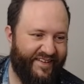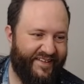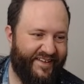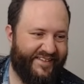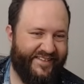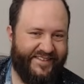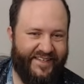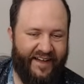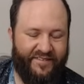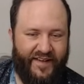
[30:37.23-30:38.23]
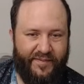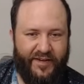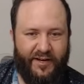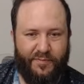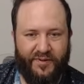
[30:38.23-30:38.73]
This is tough. I'm
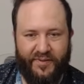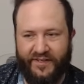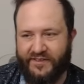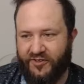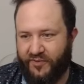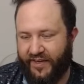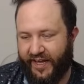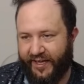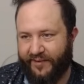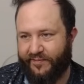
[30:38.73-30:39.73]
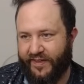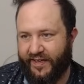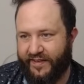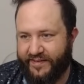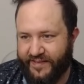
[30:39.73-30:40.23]
going to put Brainstorm in A
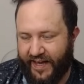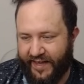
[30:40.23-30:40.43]
because